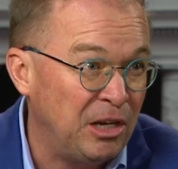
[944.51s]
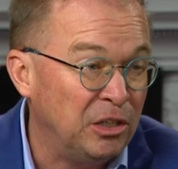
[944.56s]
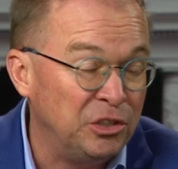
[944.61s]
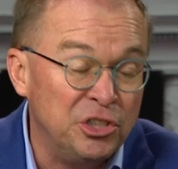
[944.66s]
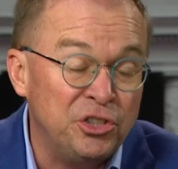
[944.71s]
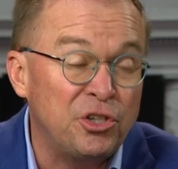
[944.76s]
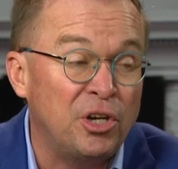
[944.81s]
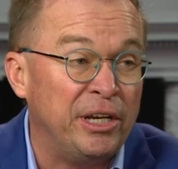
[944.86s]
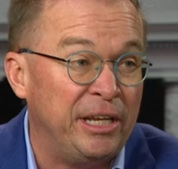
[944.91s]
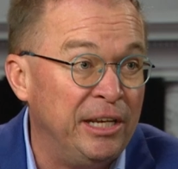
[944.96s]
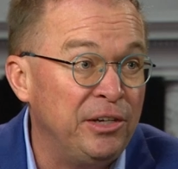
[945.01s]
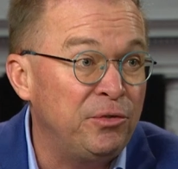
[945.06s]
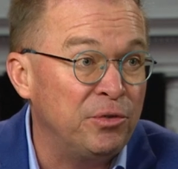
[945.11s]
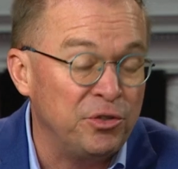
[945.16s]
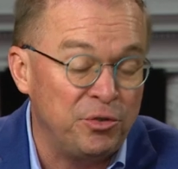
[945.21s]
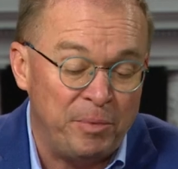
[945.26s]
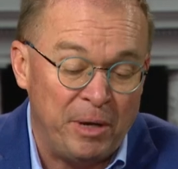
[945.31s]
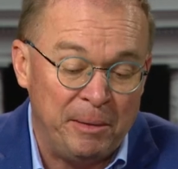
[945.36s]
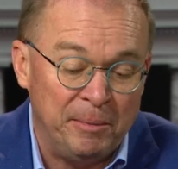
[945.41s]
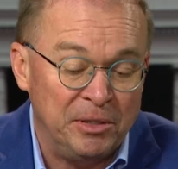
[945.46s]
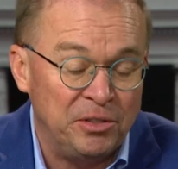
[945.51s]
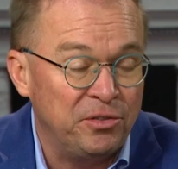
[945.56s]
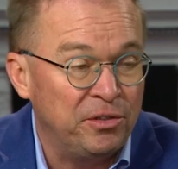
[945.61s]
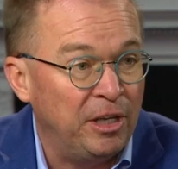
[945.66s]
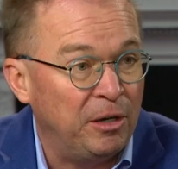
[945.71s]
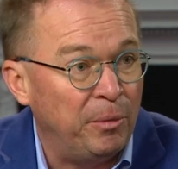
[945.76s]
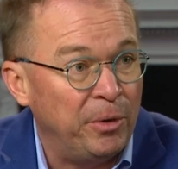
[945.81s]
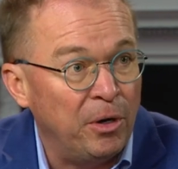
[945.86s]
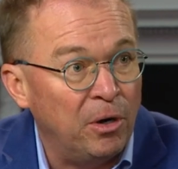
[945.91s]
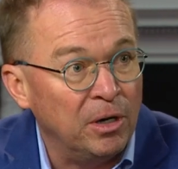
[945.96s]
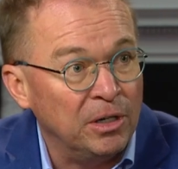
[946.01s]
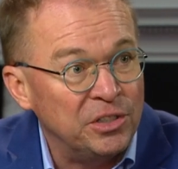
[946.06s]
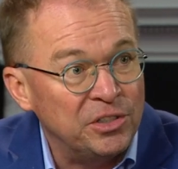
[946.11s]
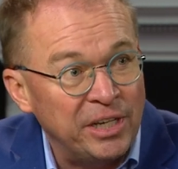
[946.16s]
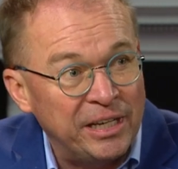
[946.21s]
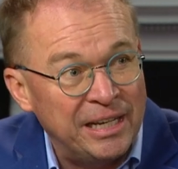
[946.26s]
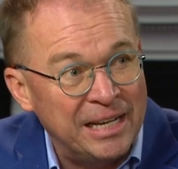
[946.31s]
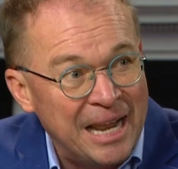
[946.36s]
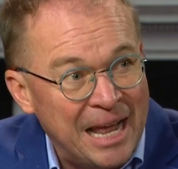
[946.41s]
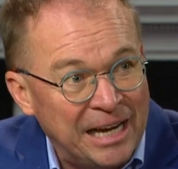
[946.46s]
just on interest payments, than we are in,
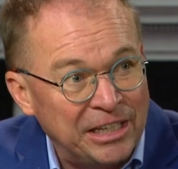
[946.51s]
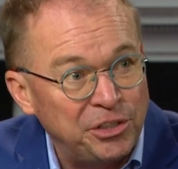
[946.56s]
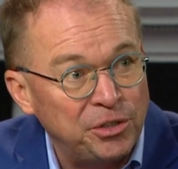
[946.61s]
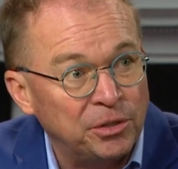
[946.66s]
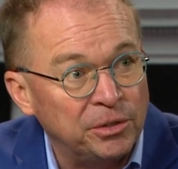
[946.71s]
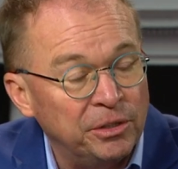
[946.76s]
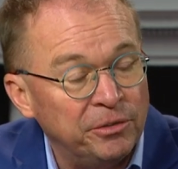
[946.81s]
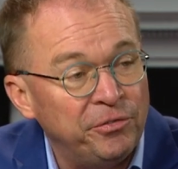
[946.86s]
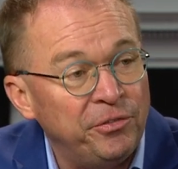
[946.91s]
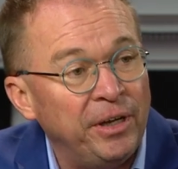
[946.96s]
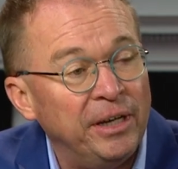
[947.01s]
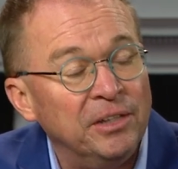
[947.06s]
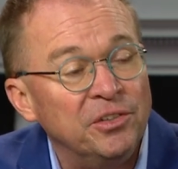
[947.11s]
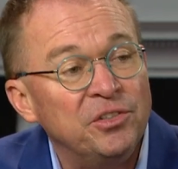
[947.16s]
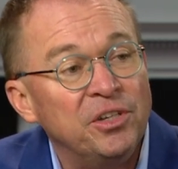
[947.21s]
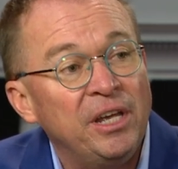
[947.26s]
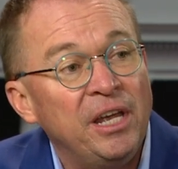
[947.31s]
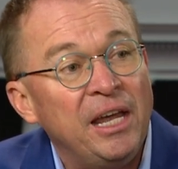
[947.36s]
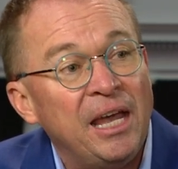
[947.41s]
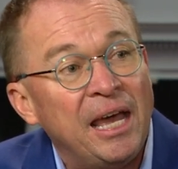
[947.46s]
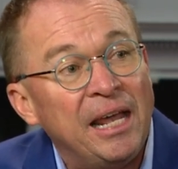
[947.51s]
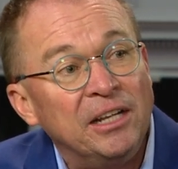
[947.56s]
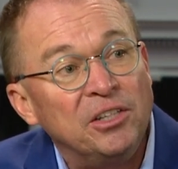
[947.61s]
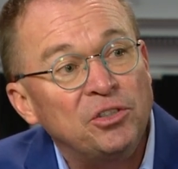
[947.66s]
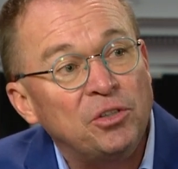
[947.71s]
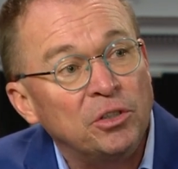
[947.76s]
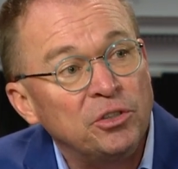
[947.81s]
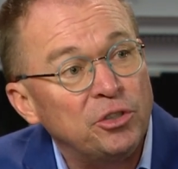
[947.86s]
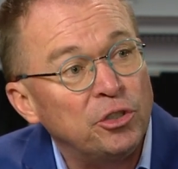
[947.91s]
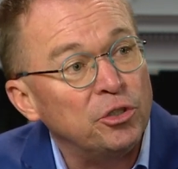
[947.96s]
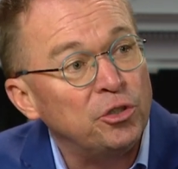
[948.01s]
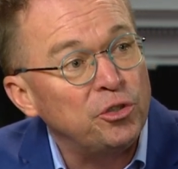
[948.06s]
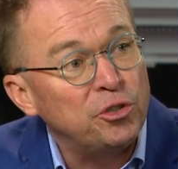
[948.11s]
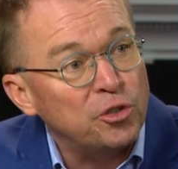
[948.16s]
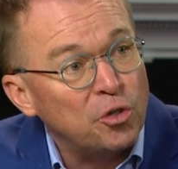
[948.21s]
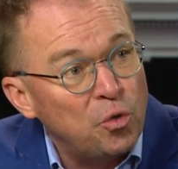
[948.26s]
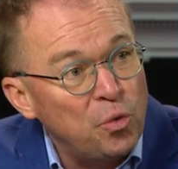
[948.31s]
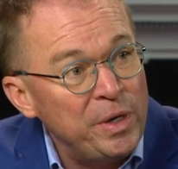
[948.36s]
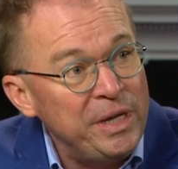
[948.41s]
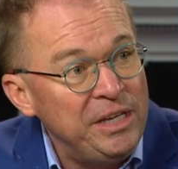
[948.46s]
say, national defense, and it starts to
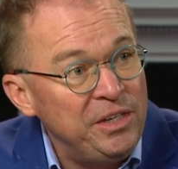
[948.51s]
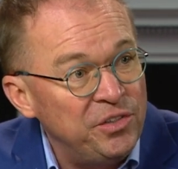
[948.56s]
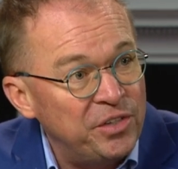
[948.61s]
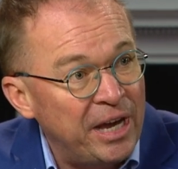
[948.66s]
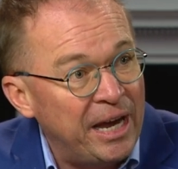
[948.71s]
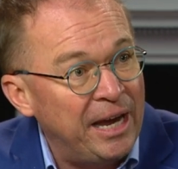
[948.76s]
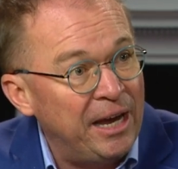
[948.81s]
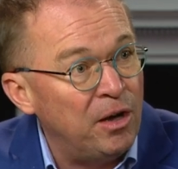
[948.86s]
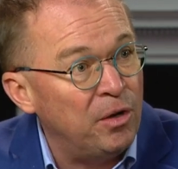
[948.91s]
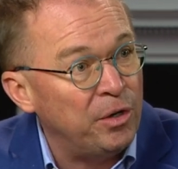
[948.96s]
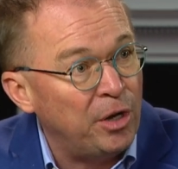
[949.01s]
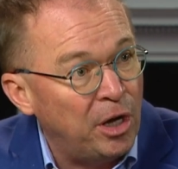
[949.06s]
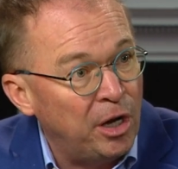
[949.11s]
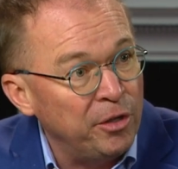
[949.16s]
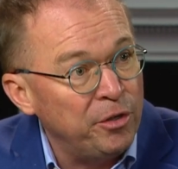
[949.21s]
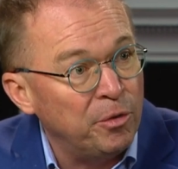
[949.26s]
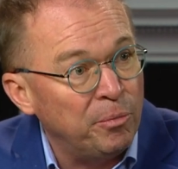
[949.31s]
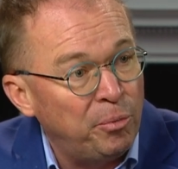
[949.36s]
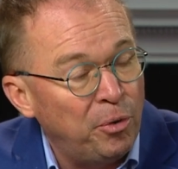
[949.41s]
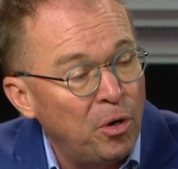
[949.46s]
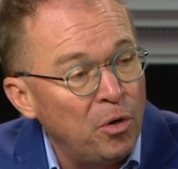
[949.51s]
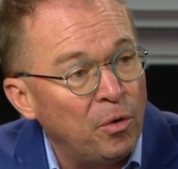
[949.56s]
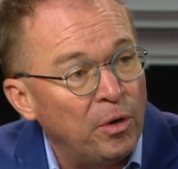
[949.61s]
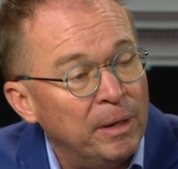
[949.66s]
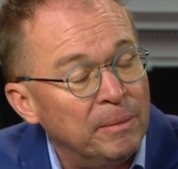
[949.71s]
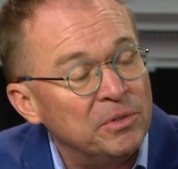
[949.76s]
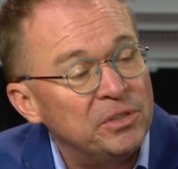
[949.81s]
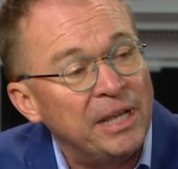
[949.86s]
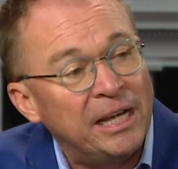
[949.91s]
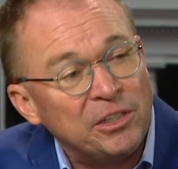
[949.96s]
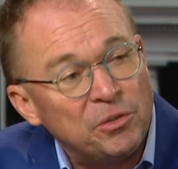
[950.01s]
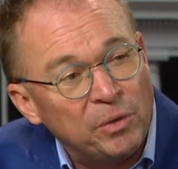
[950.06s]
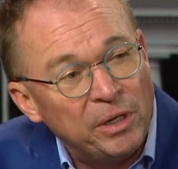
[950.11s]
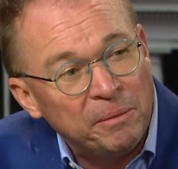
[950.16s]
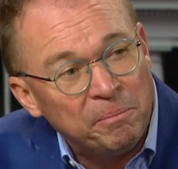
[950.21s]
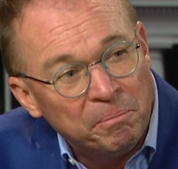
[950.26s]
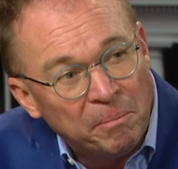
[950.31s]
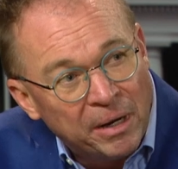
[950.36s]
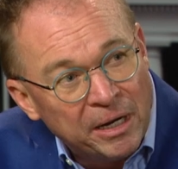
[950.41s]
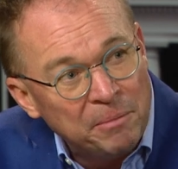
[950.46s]
squeeze out other programs, that's when
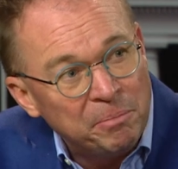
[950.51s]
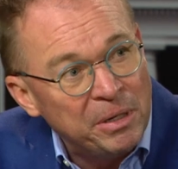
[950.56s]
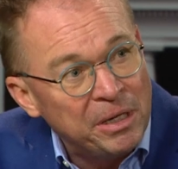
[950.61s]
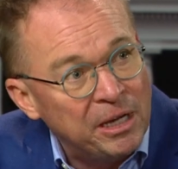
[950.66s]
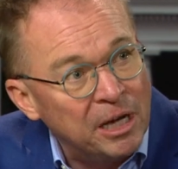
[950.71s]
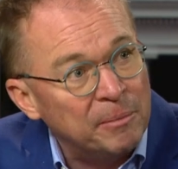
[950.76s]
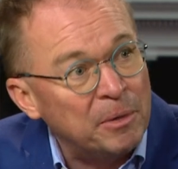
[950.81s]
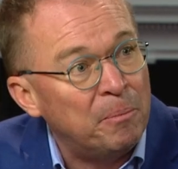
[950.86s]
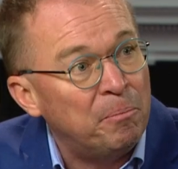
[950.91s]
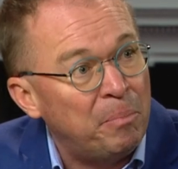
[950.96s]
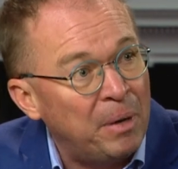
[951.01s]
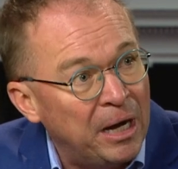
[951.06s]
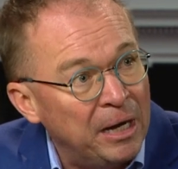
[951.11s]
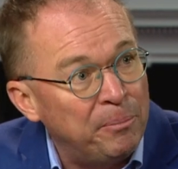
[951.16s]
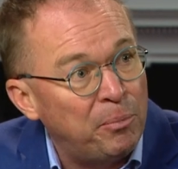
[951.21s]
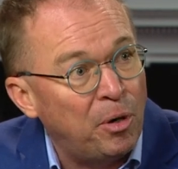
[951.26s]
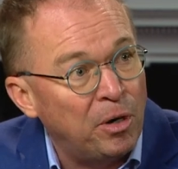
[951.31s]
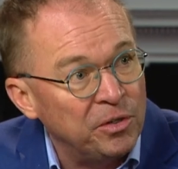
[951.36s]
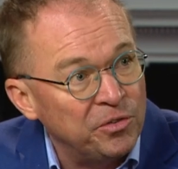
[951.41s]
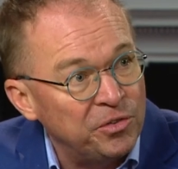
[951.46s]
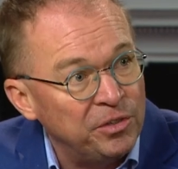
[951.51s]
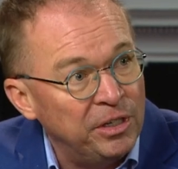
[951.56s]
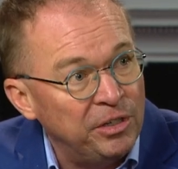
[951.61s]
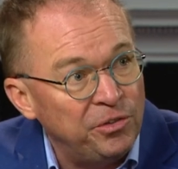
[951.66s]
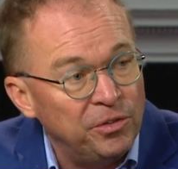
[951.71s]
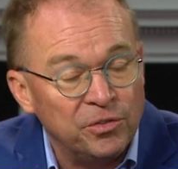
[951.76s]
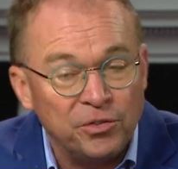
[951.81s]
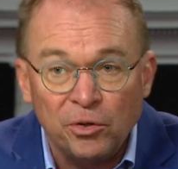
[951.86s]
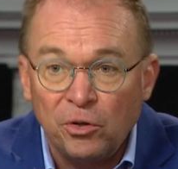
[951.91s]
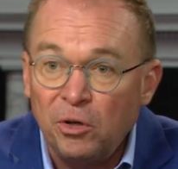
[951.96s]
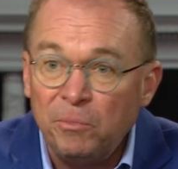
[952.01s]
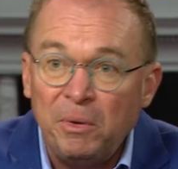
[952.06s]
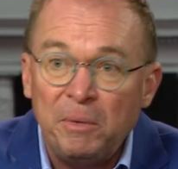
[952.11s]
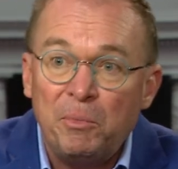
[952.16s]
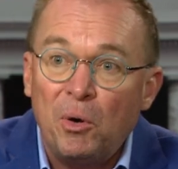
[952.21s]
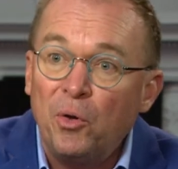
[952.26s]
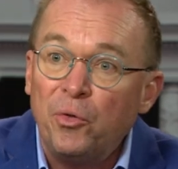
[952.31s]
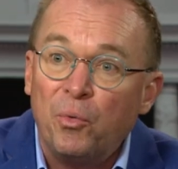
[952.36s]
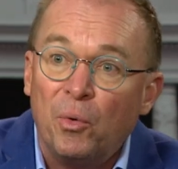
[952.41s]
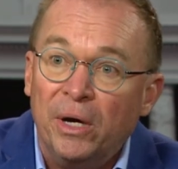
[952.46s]
it might become a bipartisan issue. So it could be
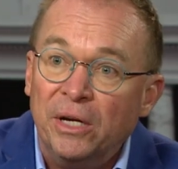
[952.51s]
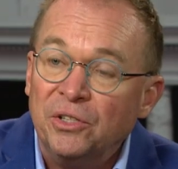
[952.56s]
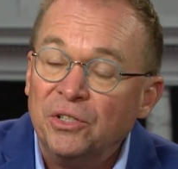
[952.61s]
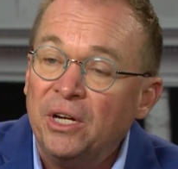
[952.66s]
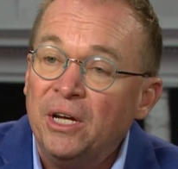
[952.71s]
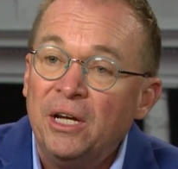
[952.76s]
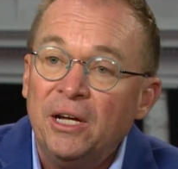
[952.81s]
both ways.